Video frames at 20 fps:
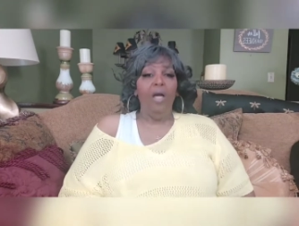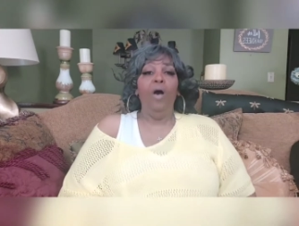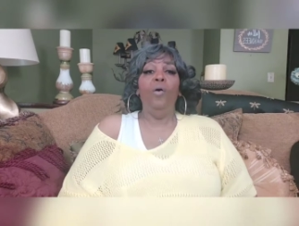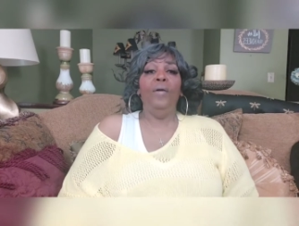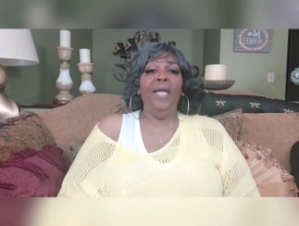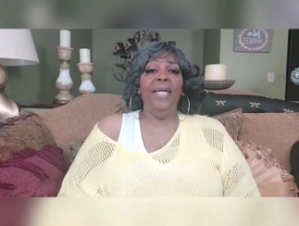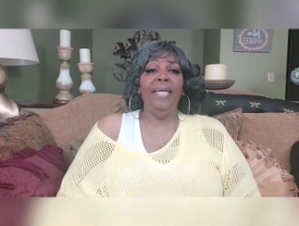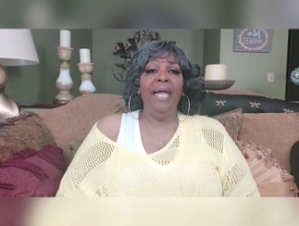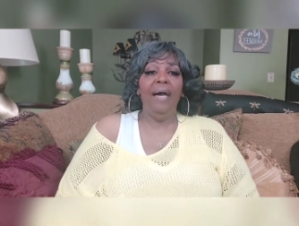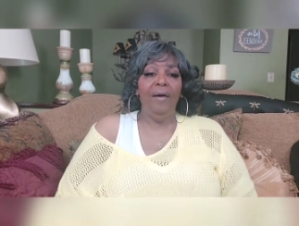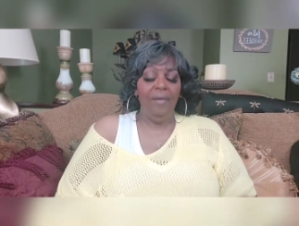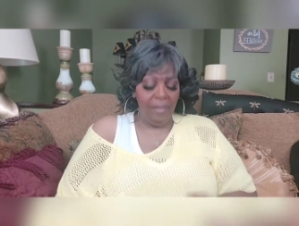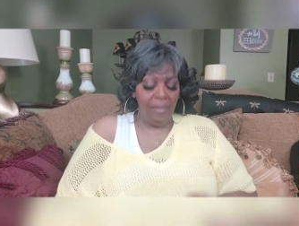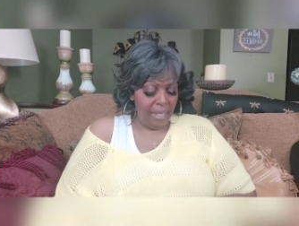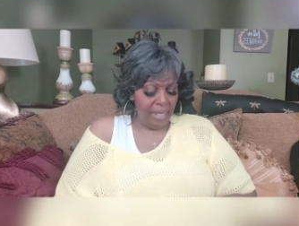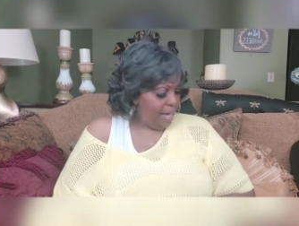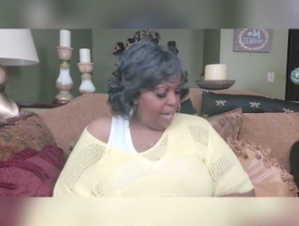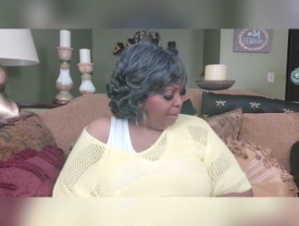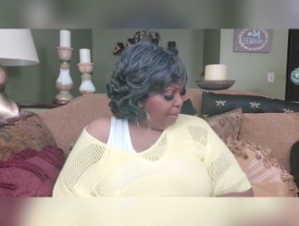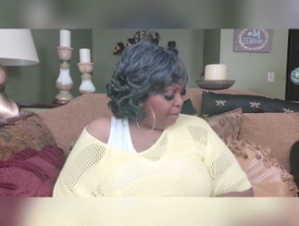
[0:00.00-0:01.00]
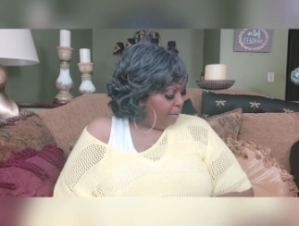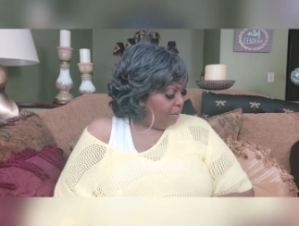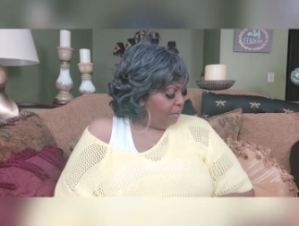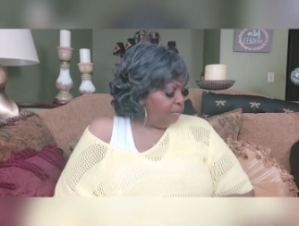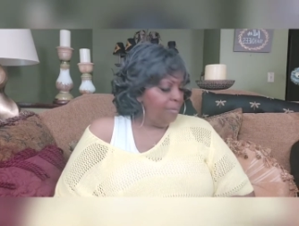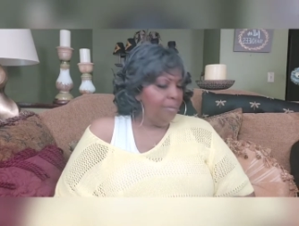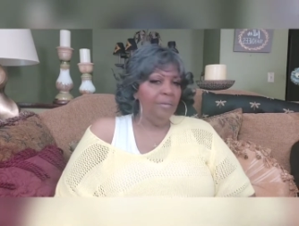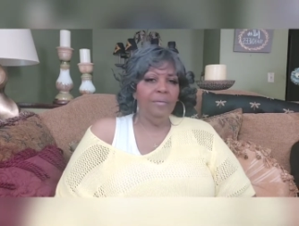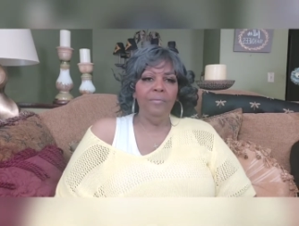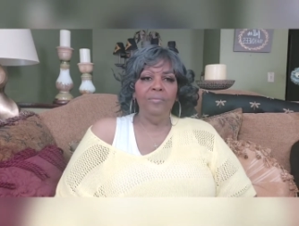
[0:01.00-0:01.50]
Okay, y'all, I
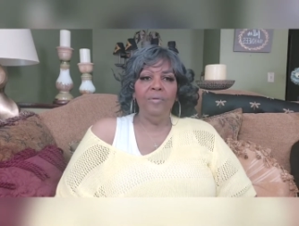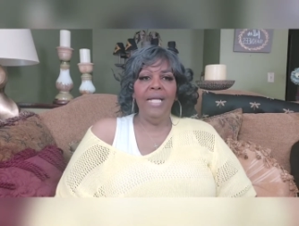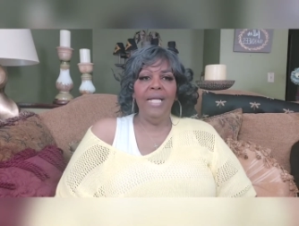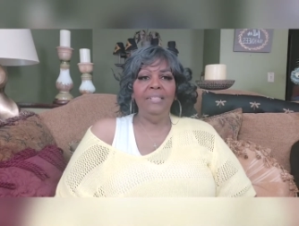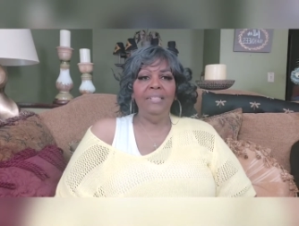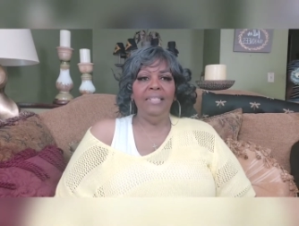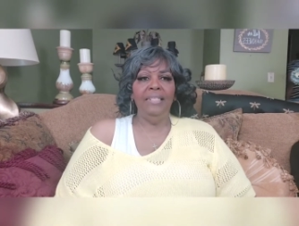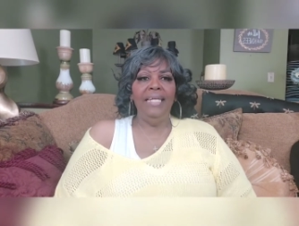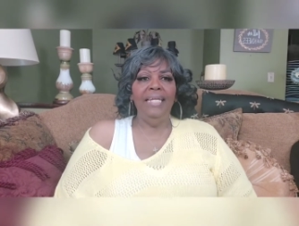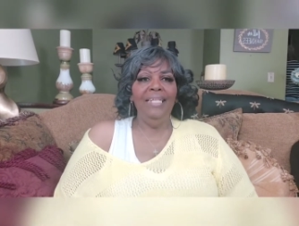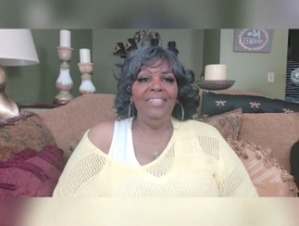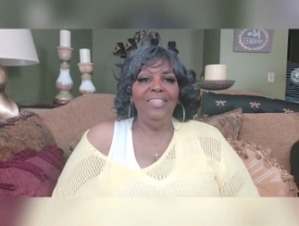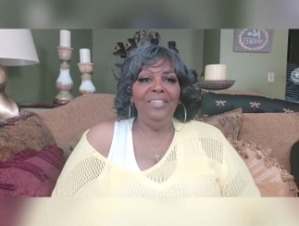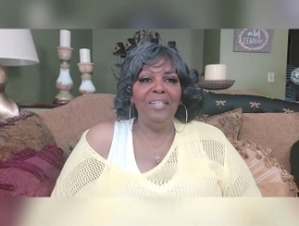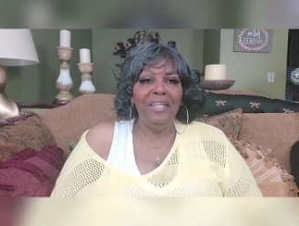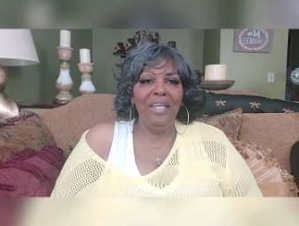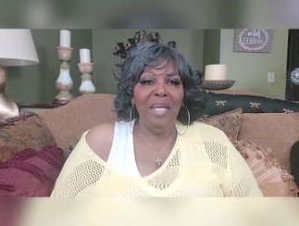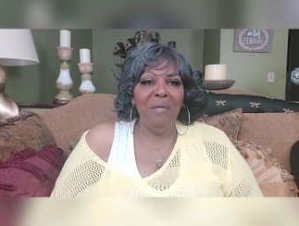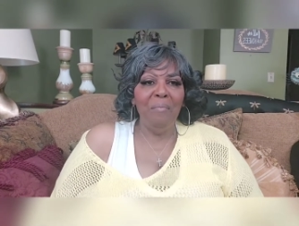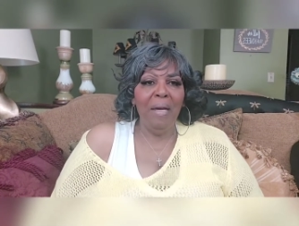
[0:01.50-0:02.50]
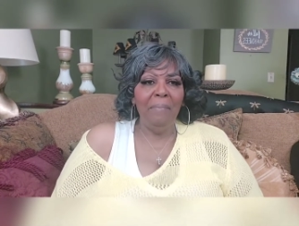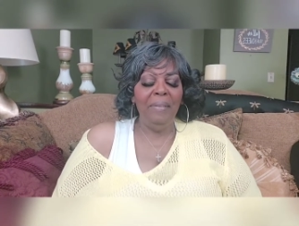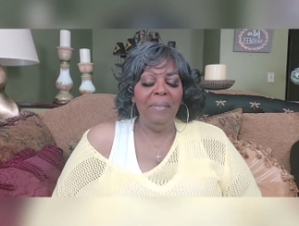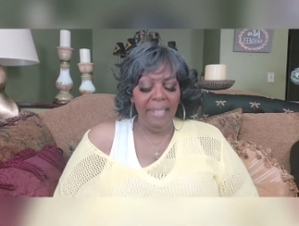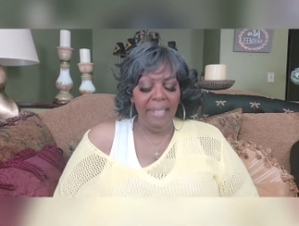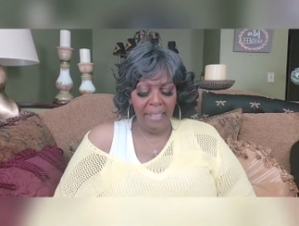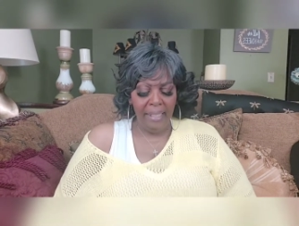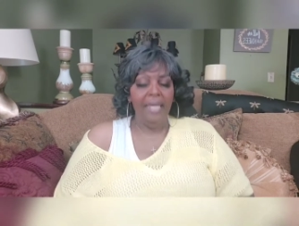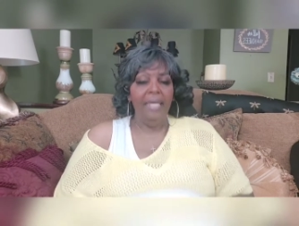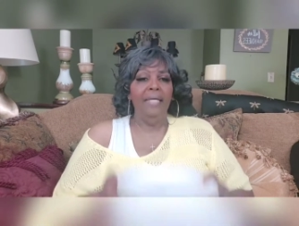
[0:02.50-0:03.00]
ran to the kitchen to get my plate.